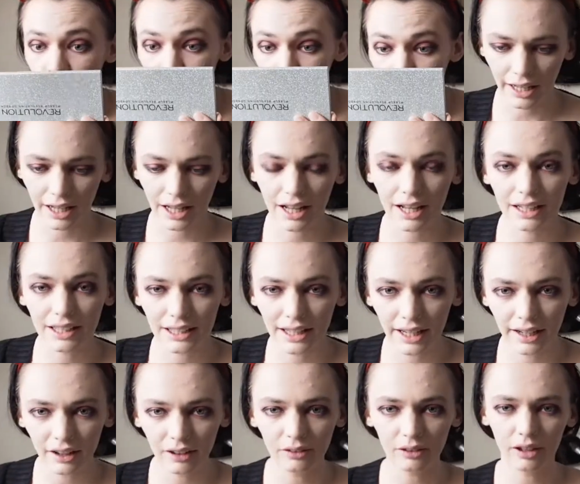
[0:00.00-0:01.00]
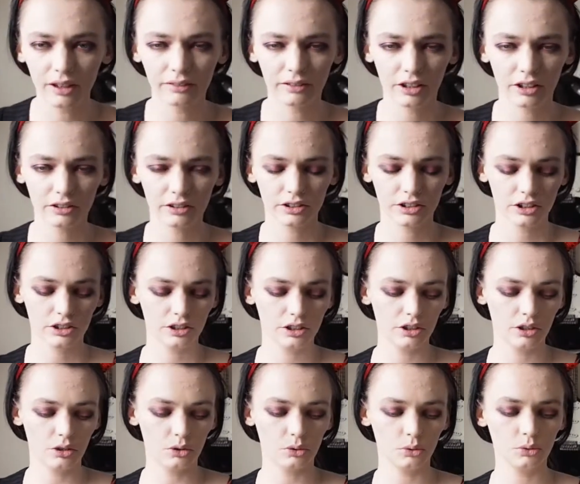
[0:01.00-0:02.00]
Okay, and now I'm going to
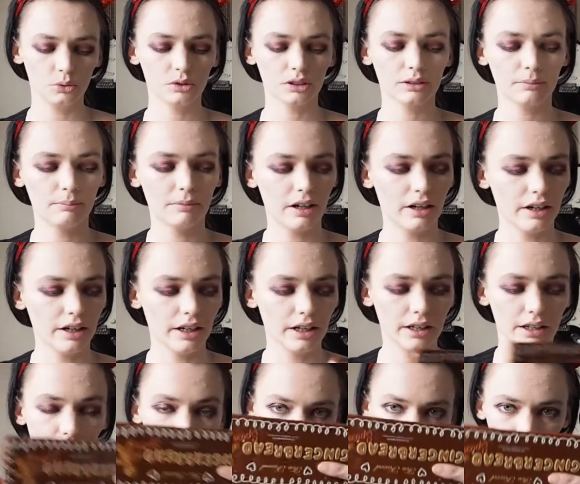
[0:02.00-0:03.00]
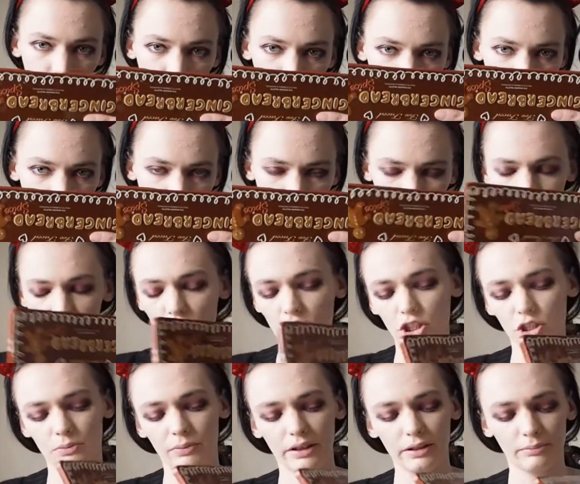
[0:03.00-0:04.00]
use my Too Faced
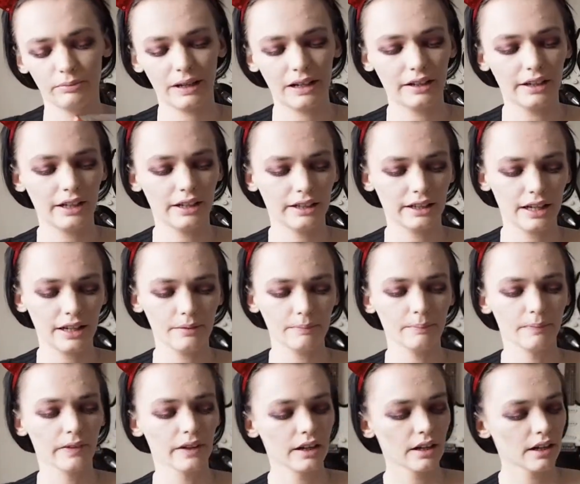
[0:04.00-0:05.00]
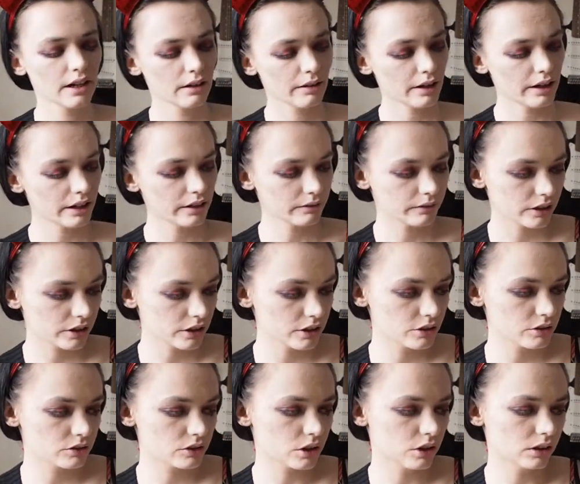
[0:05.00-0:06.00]
Gingerbread palette again, and I'm going to
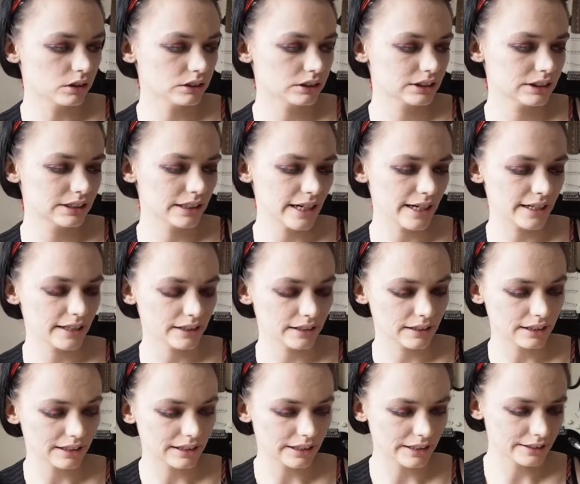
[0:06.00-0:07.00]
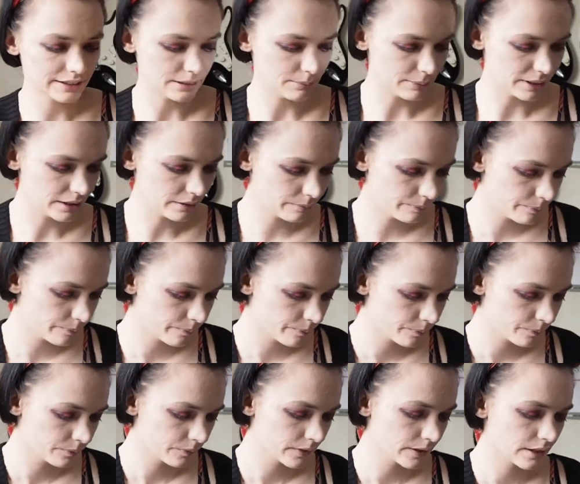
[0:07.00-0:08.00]
use Hot Today, the glitter bit,
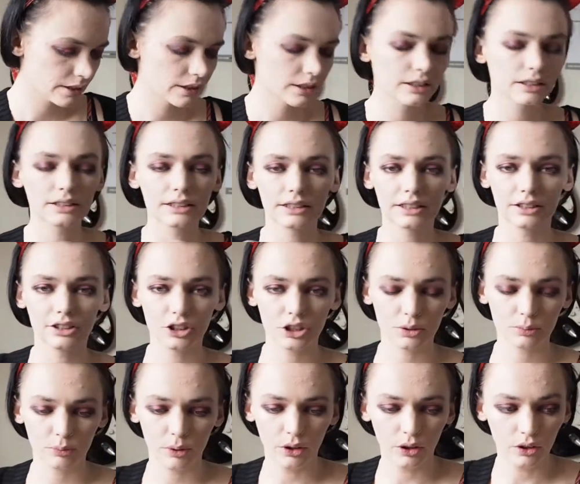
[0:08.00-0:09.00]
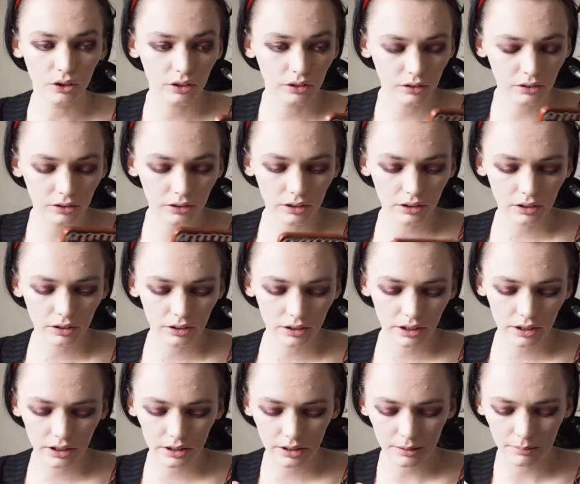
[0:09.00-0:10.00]
to just put
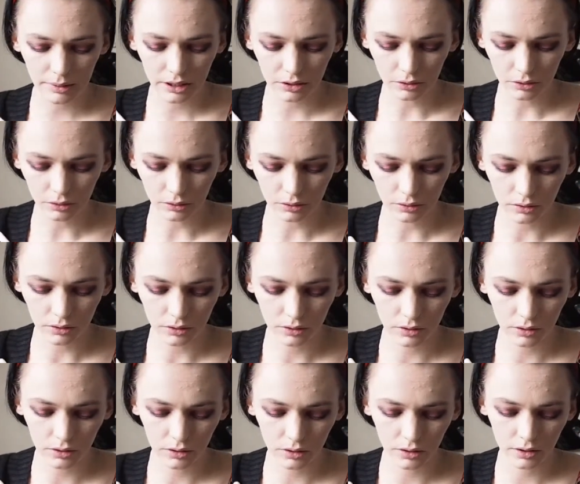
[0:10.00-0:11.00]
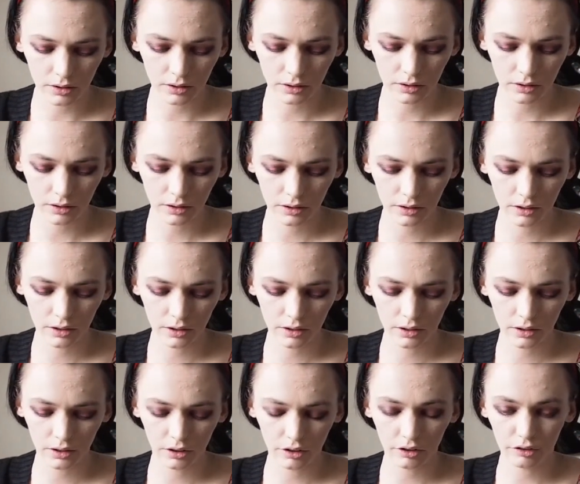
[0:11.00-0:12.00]
in the middle
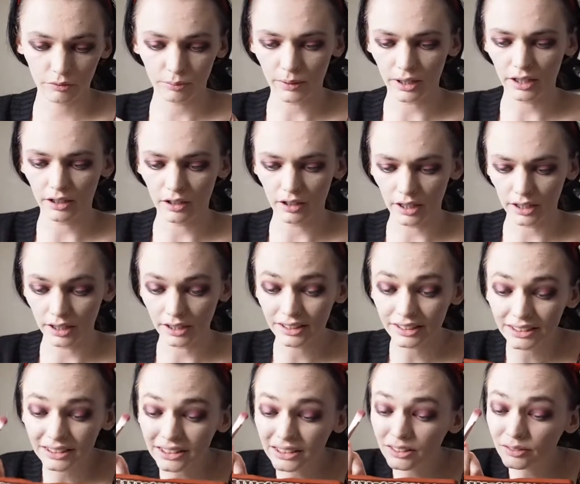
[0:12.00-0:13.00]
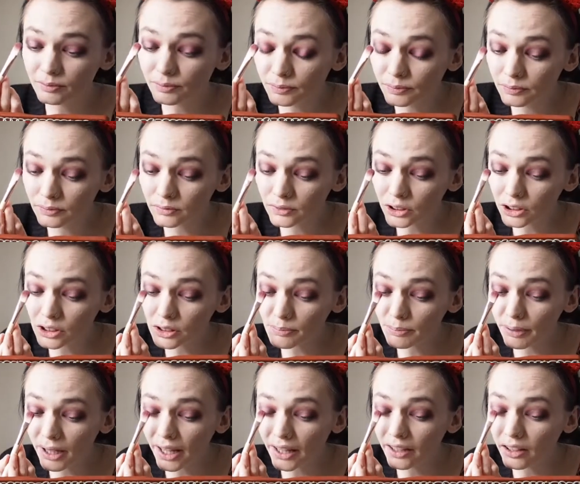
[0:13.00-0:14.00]
of my eyelids. Just
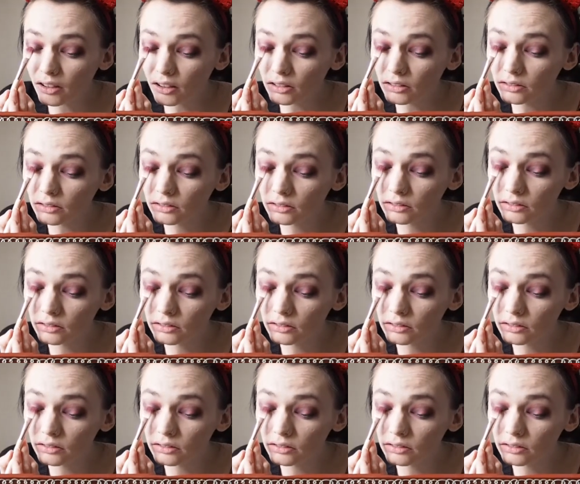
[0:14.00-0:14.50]
pat it on.